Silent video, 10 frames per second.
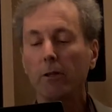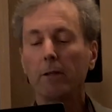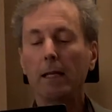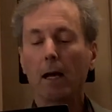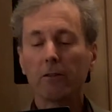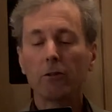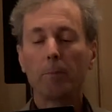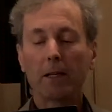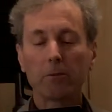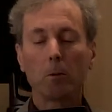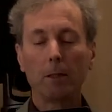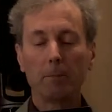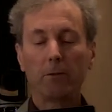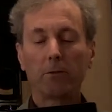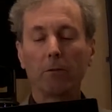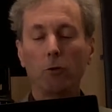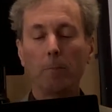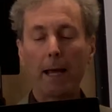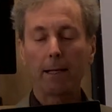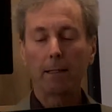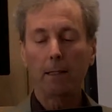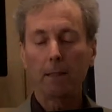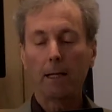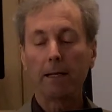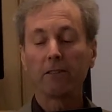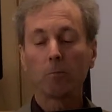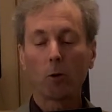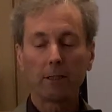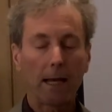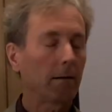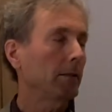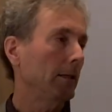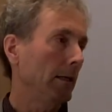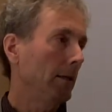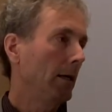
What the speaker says: the unsurpassable limits of humanity and its mortality